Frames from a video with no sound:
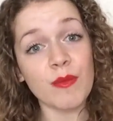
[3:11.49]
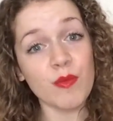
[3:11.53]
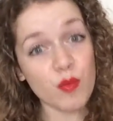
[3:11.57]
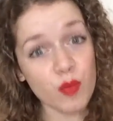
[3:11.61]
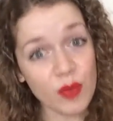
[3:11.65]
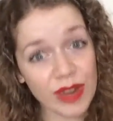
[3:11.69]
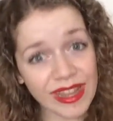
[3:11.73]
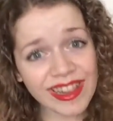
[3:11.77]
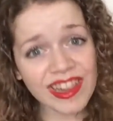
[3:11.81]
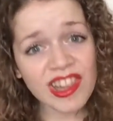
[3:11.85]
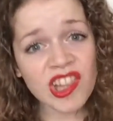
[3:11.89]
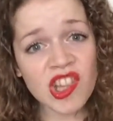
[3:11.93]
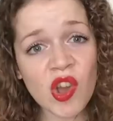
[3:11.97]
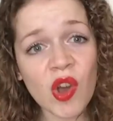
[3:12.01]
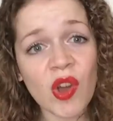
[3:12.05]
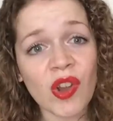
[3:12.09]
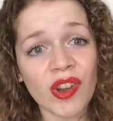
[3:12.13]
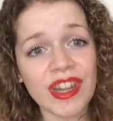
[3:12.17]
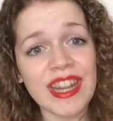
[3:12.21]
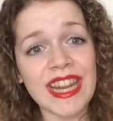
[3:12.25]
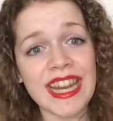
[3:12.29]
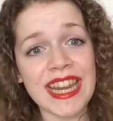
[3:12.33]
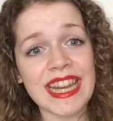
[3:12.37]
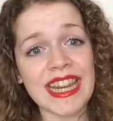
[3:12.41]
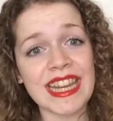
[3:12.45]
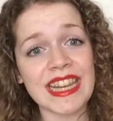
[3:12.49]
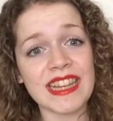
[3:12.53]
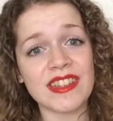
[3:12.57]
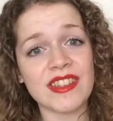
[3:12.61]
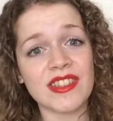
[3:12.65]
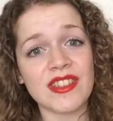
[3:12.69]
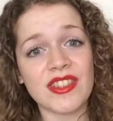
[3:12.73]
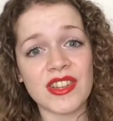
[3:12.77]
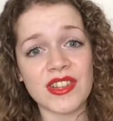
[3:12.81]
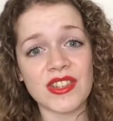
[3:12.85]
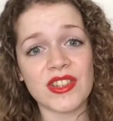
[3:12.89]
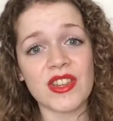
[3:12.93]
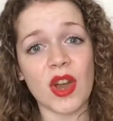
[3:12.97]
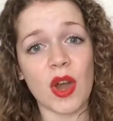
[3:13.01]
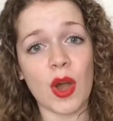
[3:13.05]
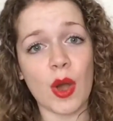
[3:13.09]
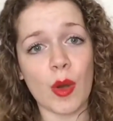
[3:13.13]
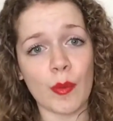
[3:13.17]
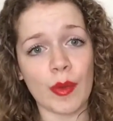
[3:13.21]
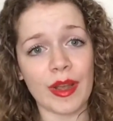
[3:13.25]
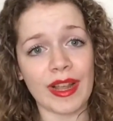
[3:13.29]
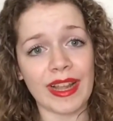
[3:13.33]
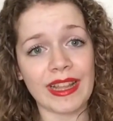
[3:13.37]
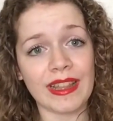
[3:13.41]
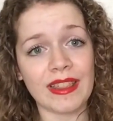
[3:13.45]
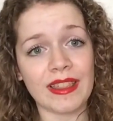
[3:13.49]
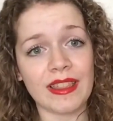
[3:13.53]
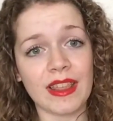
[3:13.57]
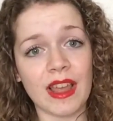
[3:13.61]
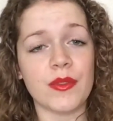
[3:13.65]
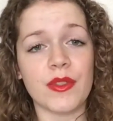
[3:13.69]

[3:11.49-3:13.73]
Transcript: will not need to start with,